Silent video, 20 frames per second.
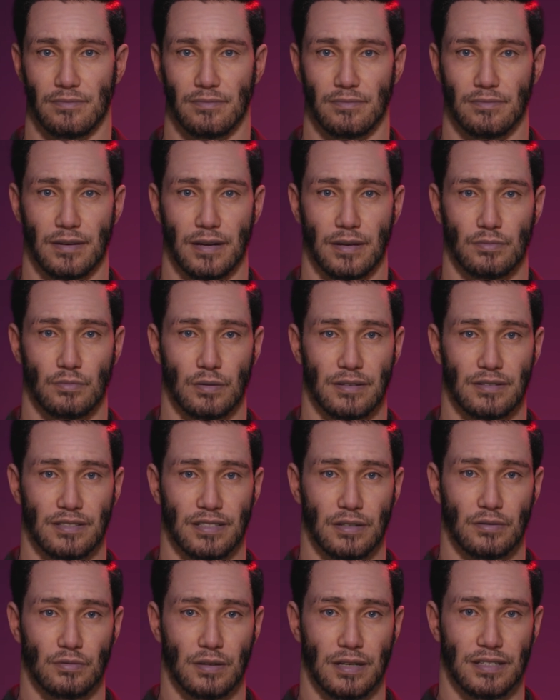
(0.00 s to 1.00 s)
And with
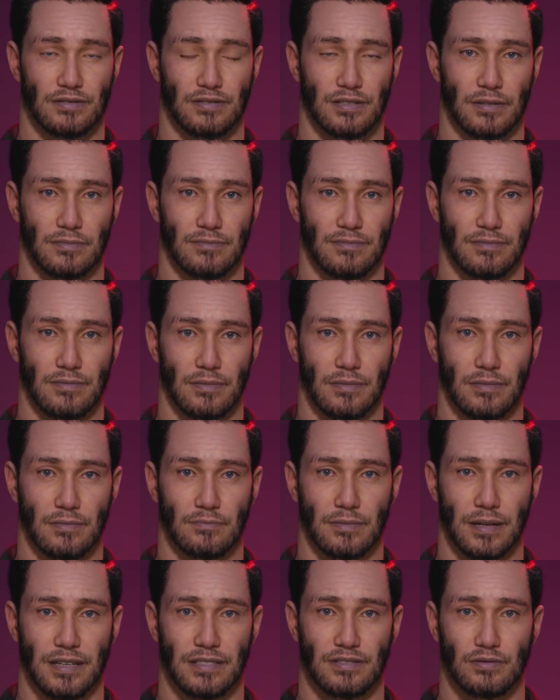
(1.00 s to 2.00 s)
good reason.
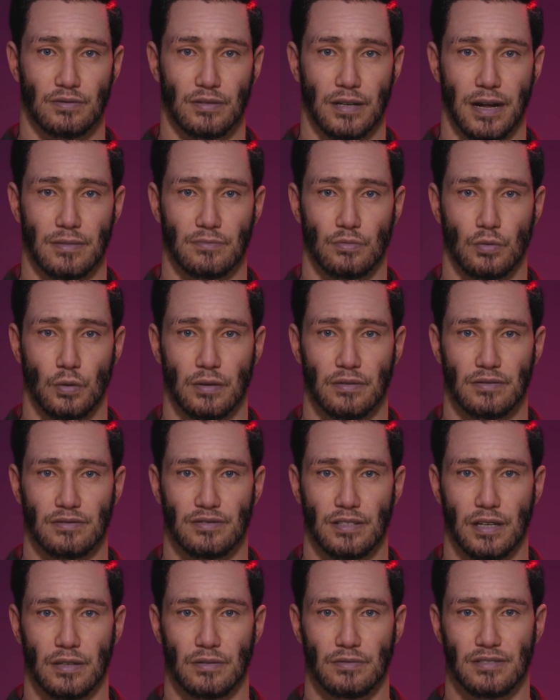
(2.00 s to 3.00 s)
These platforms
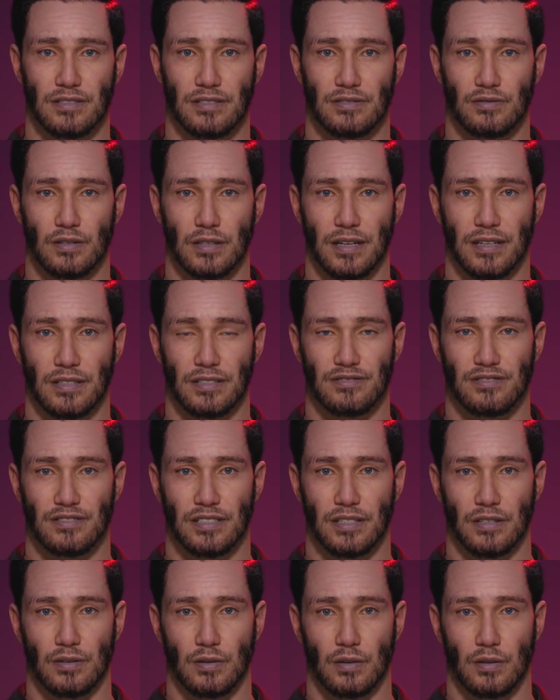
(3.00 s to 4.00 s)
don't just let us
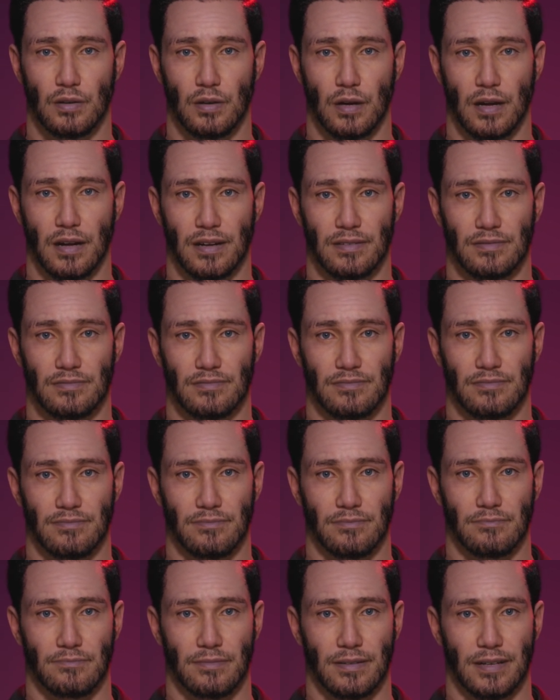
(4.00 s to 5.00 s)
share our lives,
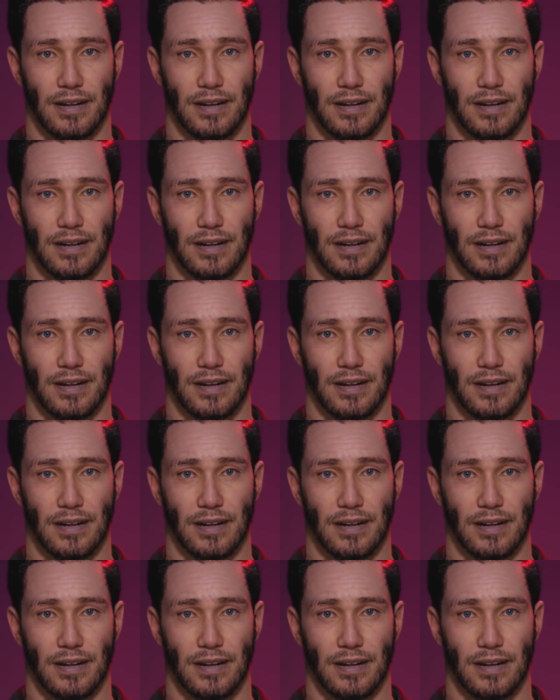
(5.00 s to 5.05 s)
they